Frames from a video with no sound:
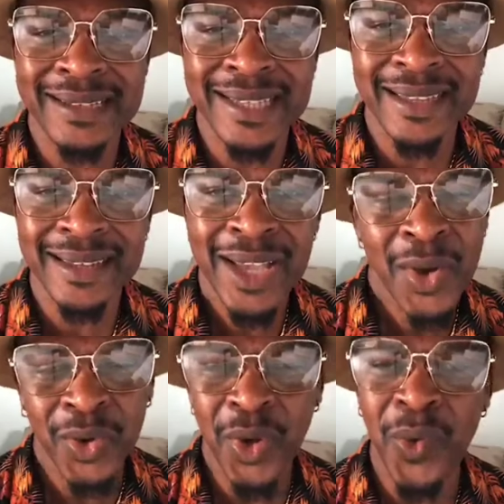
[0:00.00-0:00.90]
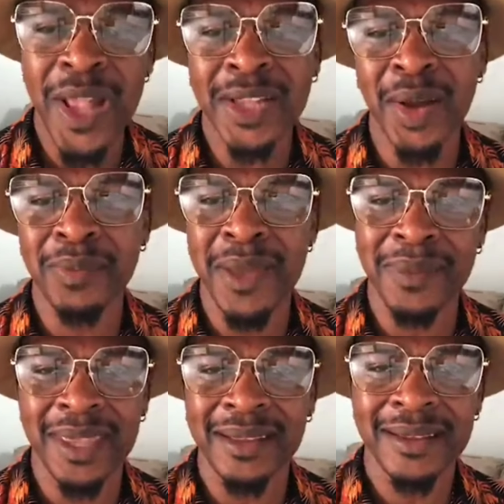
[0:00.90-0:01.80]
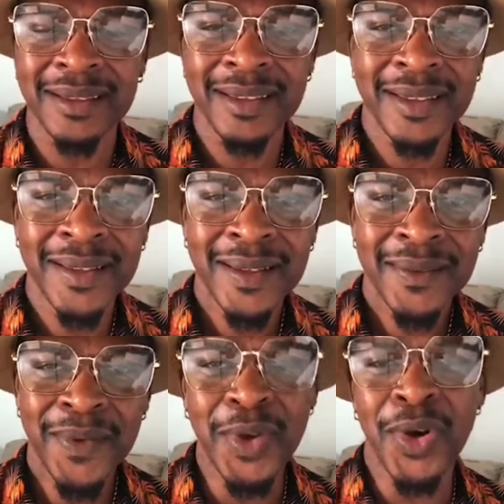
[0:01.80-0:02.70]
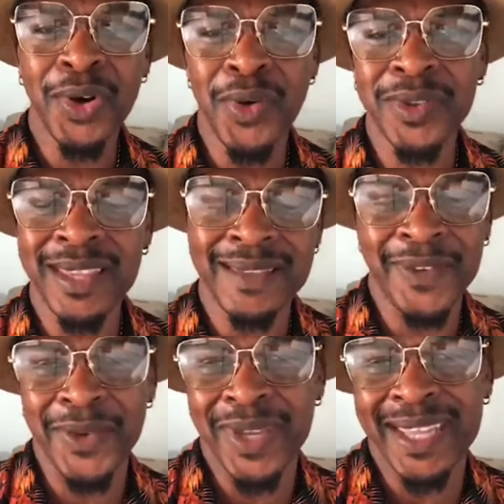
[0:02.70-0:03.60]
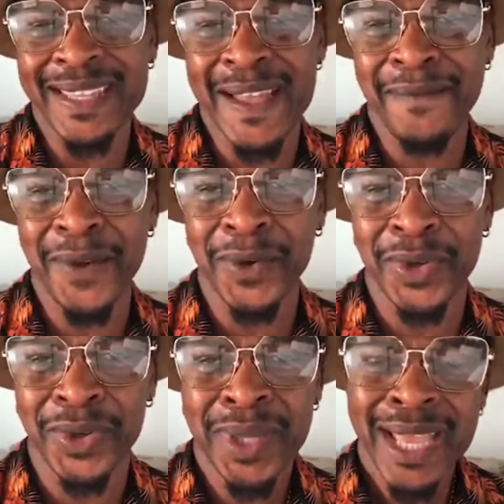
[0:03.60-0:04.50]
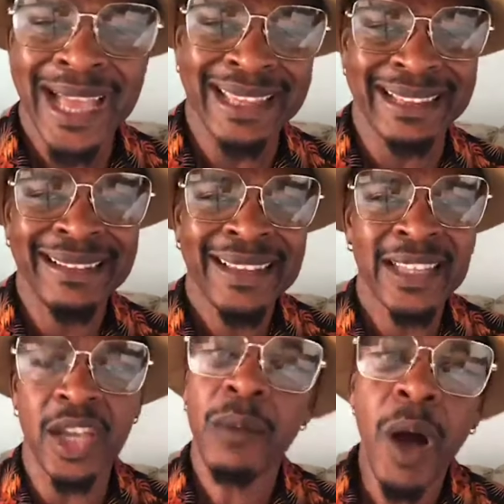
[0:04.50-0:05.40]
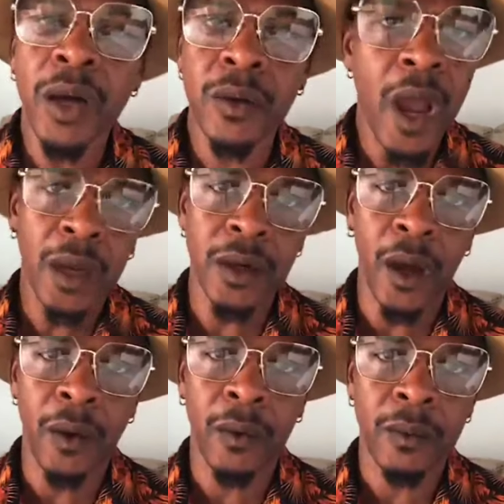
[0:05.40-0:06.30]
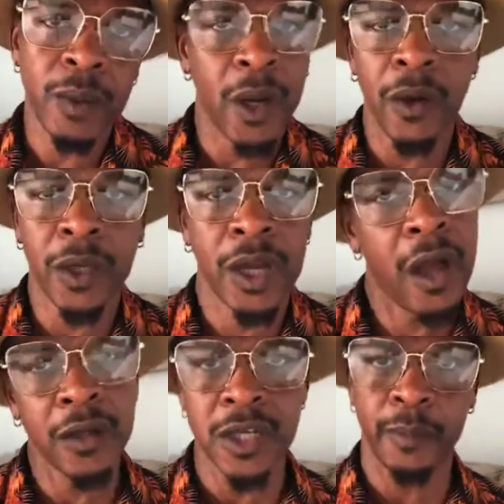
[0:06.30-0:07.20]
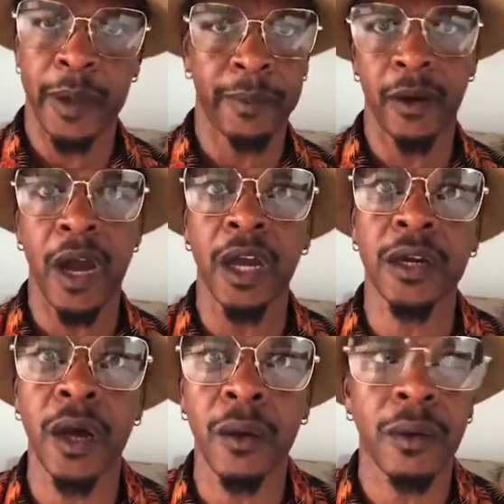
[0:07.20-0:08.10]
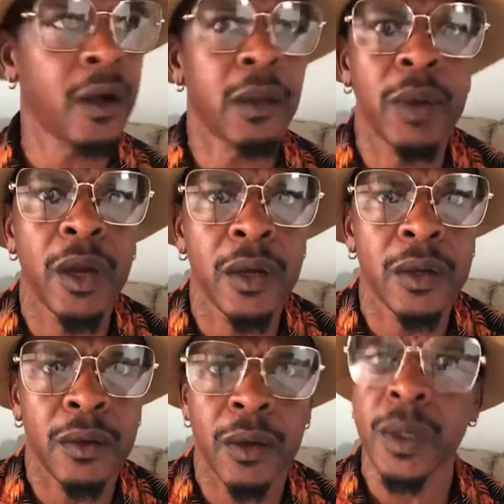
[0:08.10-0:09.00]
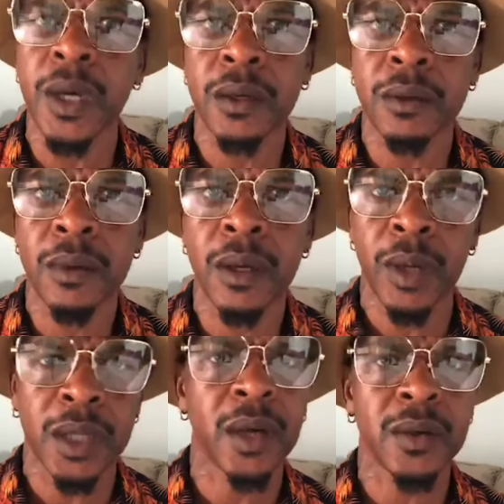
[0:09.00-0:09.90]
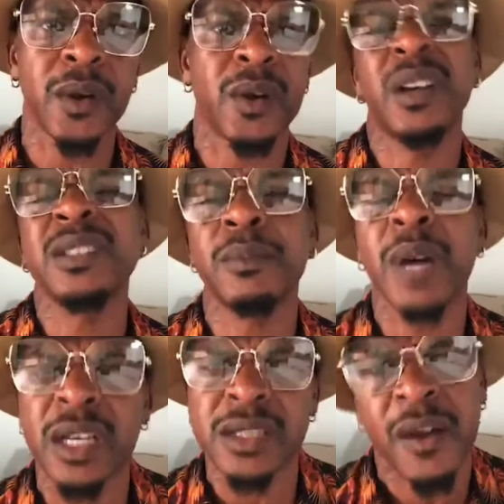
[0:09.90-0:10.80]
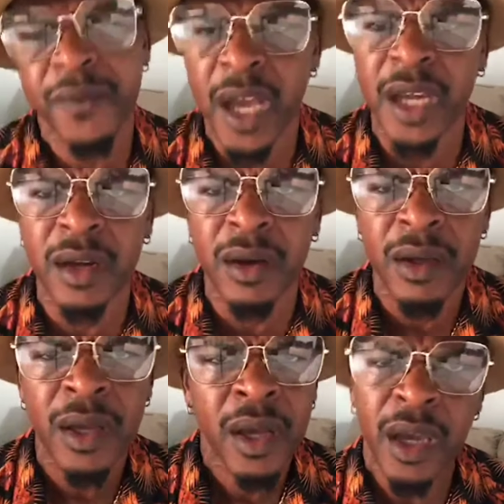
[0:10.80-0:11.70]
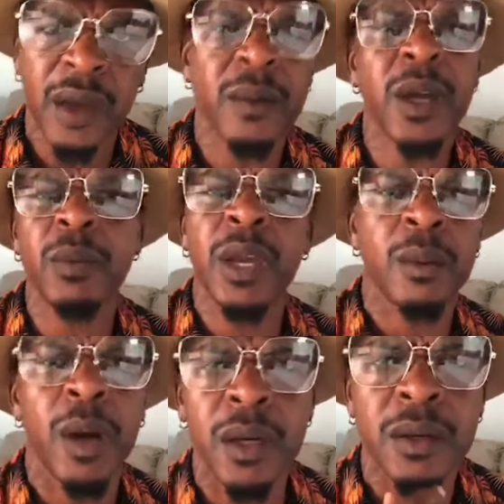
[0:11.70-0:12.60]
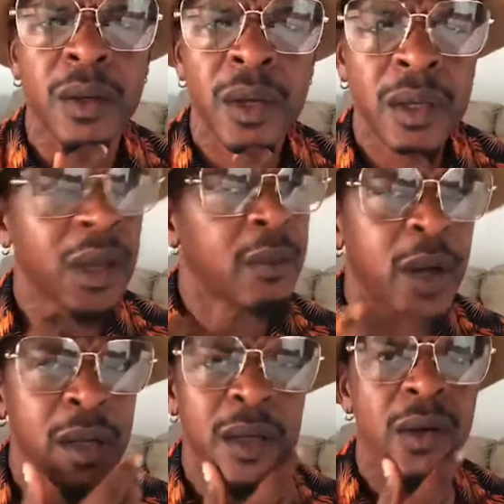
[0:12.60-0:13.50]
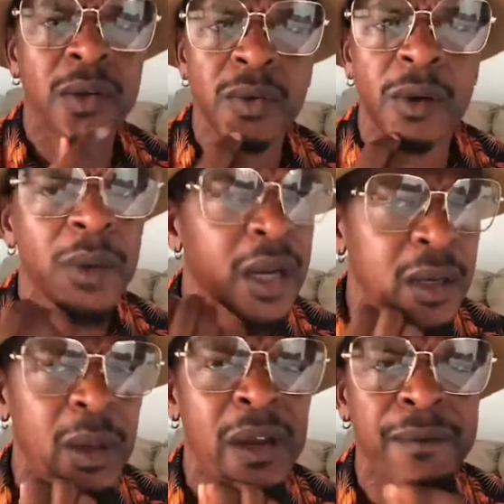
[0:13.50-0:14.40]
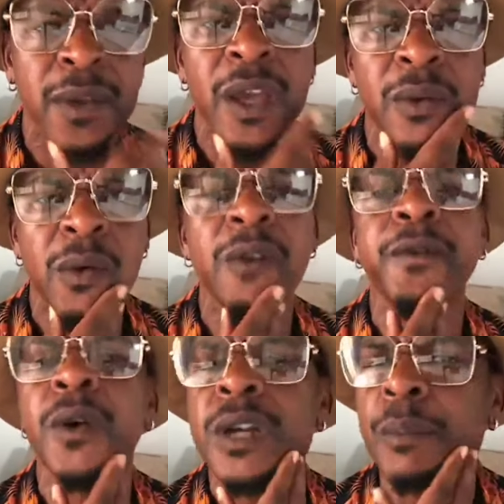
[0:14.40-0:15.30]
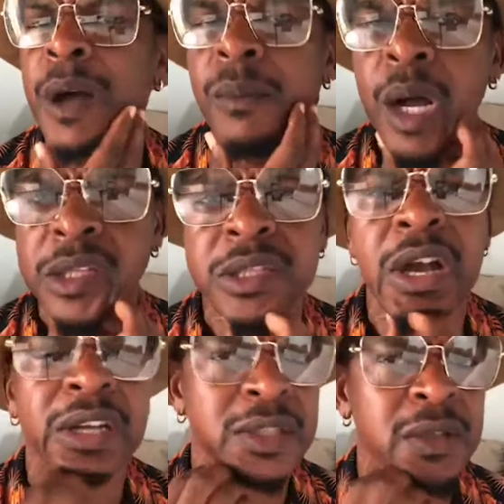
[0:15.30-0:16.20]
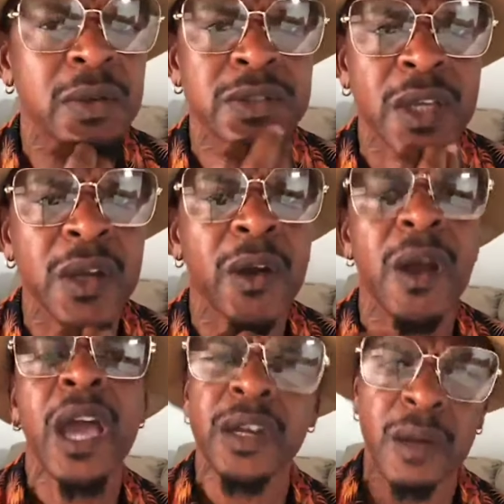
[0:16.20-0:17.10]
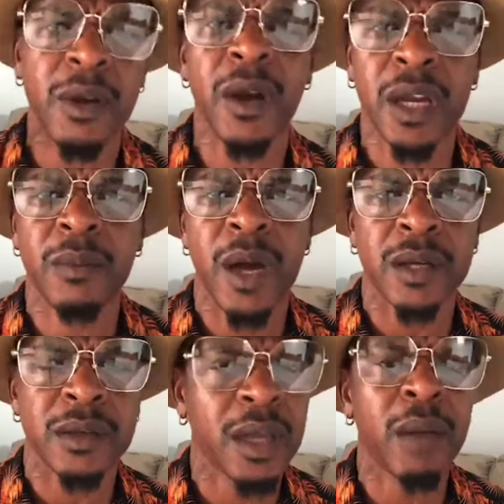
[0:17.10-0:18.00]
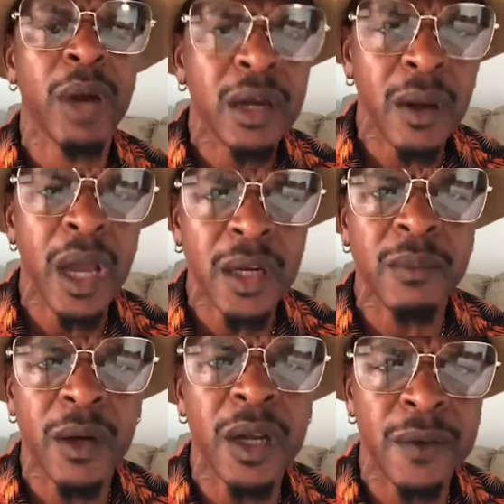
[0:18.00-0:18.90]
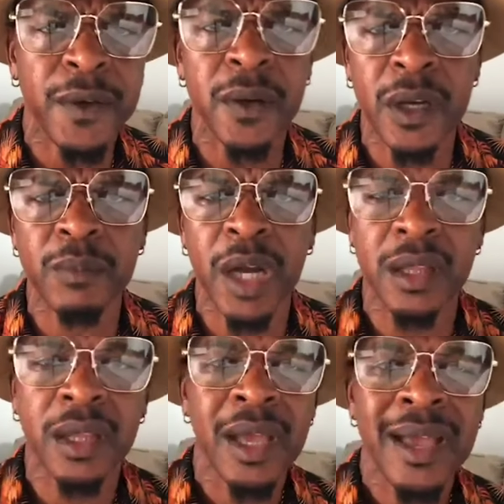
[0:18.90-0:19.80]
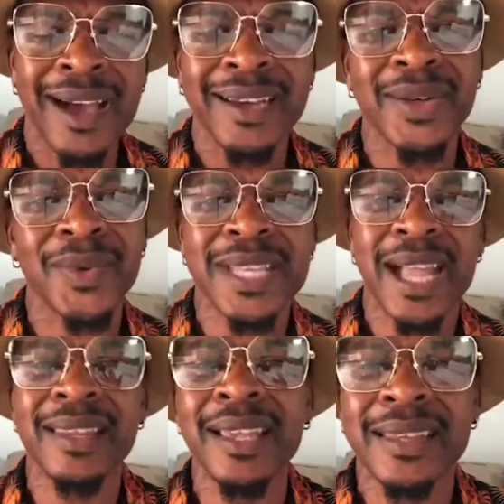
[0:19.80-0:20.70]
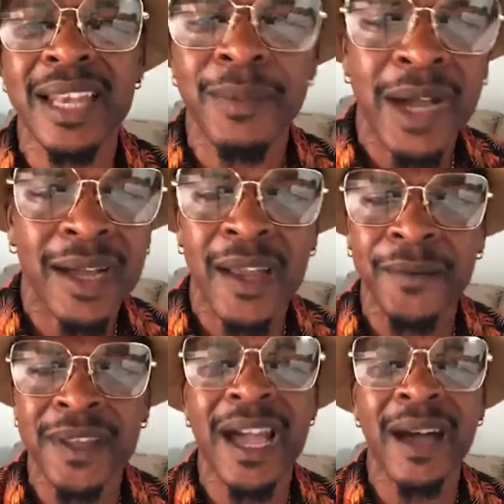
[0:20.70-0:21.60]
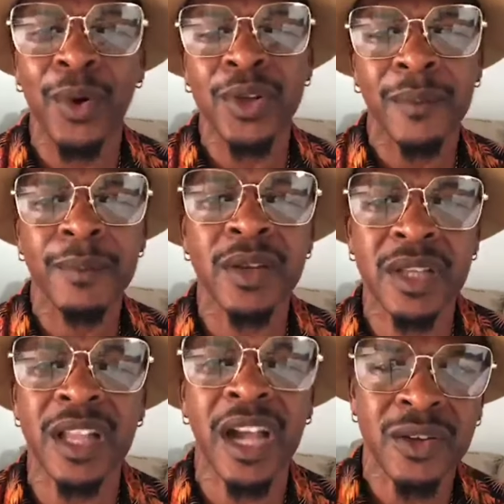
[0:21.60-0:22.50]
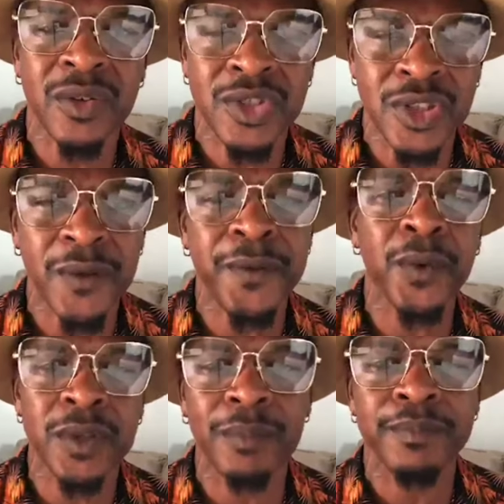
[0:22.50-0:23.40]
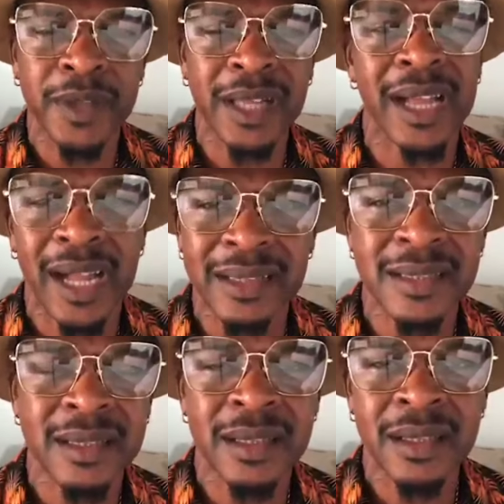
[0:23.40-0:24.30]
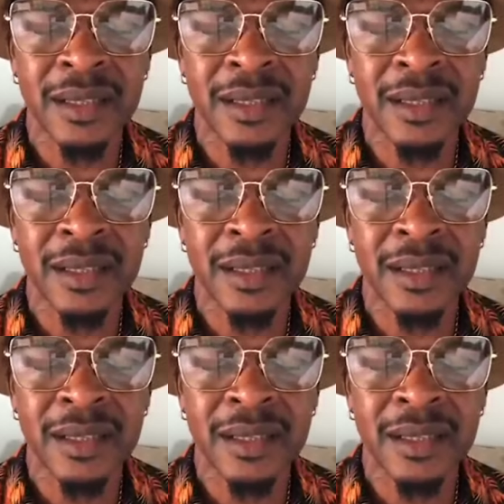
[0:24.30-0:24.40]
accent, when you welcome them in, if you come, if you do interview, you know, and you know, yeah, man, right now, me like go kill 100 people right now, oh, you mean, but you don't know, I'm some man a sapphire now, you know what I mean, man, yeah, man, you don't know, man, you have to get rough around your man's stars, you know, so, yo, right now, I'm ready, man, yeah, man, right now, I'm ready for do it, man, and I know, say, a data them I collect, we talk about your blood clot country, you're fooling up clot,